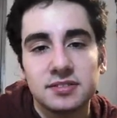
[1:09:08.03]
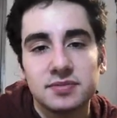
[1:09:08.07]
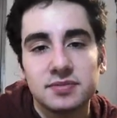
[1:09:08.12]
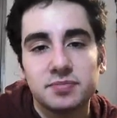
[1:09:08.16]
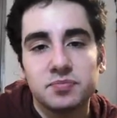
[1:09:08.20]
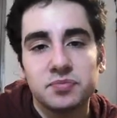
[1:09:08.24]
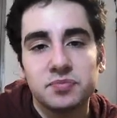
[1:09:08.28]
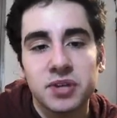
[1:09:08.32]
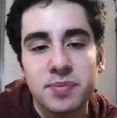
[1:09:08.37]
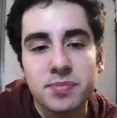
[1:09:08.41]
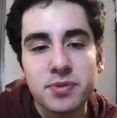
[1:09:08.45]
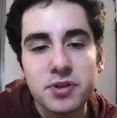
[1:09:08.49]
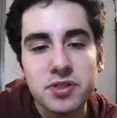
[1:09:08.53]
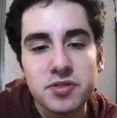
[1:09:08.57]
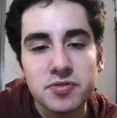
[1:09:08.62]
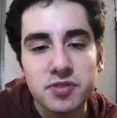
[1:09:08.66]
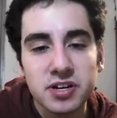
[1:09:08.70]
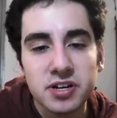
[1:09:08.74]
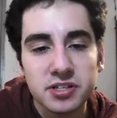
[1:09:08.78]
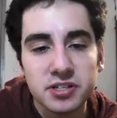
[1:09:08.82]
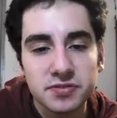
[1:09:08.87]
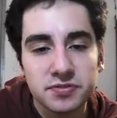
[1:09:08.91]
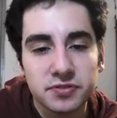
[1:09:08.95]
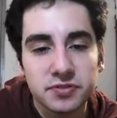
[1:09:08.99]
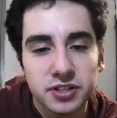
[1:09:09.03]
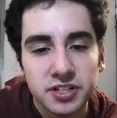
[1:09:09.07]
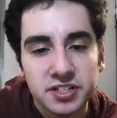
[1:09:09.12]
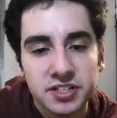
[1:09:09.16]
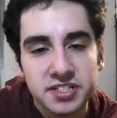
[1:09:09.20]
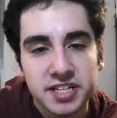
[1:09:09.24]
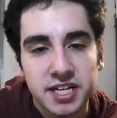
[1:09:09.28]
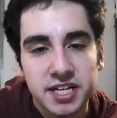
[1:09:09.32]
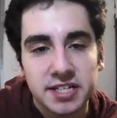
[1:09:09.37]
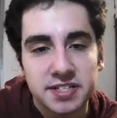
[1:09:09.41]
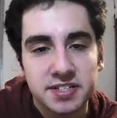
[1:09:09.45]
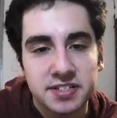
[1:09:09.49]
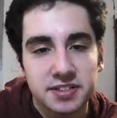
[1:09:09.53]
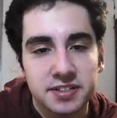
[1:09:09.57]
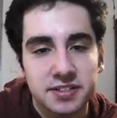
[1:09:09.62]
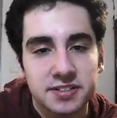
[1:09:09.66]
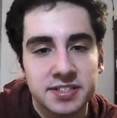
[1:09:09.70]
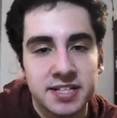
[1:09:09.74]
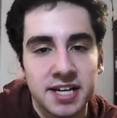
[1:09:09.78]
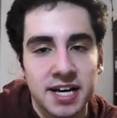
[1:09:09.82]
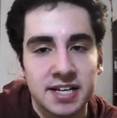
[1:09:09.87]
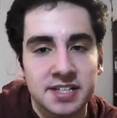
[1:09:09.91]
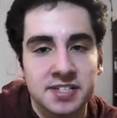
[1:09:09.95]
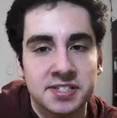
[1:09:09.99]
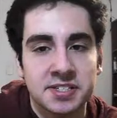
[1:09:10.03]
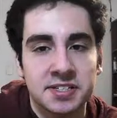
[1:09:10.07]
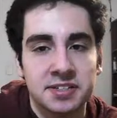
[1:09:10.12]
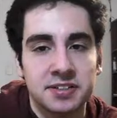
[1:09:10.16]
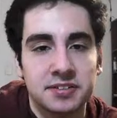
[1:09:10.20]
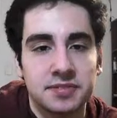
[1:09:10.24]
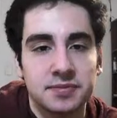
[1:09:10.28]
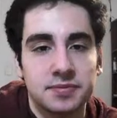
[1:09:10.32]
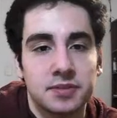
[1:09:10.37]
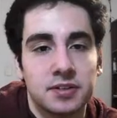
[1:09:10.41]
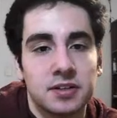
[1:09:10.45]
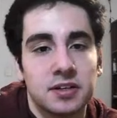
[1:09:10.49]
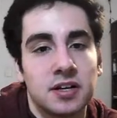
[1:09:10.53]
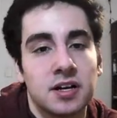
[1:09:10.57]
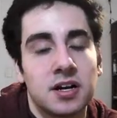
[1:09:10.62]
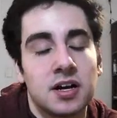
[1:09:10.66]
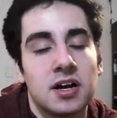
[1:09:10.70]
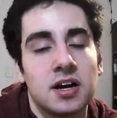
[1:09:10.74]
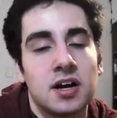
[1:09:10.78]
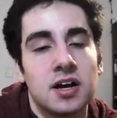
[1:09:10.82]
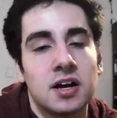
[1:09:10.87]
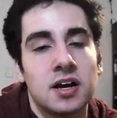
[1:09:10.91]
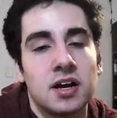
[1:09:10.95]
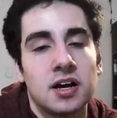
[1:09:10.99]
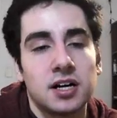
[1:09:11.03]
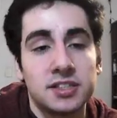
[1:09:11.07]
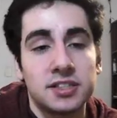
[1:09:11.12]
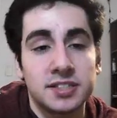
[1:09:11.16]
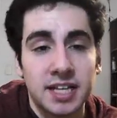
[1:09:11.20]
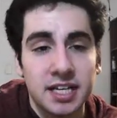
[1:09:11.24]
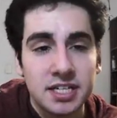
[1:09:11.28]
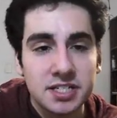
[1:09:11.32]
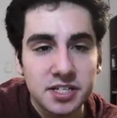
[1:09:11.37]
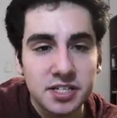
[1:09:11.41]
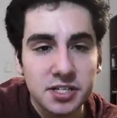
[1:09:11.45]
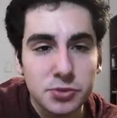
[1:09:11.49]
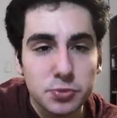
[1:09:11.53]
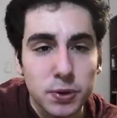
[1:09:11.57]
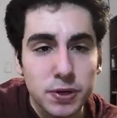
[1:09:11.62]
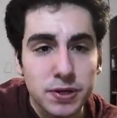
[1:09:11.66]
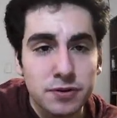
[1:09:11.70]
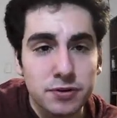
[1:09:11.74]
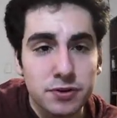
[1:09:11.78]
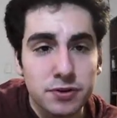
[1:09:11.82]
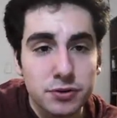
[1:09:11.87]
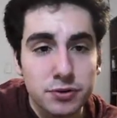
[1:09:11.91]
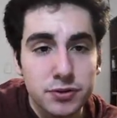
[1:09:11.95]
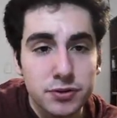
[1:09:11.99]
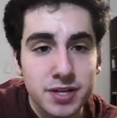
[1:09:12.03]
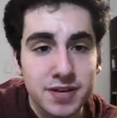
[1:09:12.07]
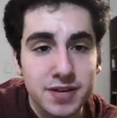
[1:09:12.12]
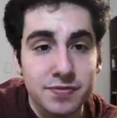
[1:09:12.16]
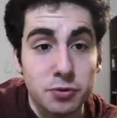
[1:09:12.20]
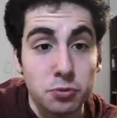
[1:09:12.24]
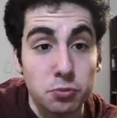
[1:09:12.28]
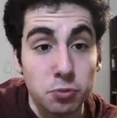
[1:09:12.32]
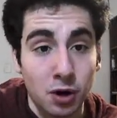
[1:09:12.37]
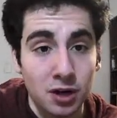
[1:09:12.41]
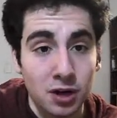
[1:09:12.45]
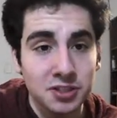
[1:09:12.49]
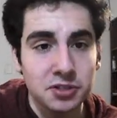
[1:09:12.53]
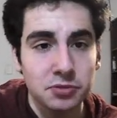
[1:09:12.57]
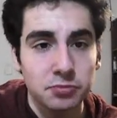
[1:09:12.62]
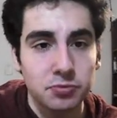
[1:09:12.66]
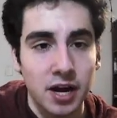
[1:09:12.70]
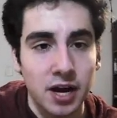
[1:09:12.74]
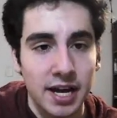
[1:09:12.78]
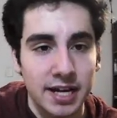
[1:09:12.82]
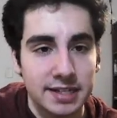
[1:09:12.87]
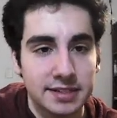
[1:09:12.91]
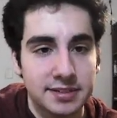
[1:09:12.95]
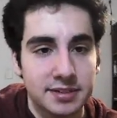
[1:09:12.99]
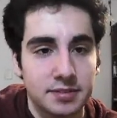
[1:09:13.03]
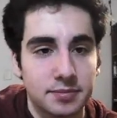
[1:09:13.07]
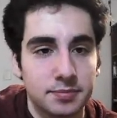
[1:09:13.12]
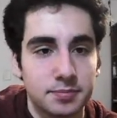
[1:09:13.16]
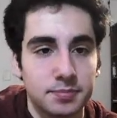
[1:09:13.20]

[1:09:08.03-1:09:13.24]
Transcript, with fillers: Number 346, desk. A desk is what you use if you want to write.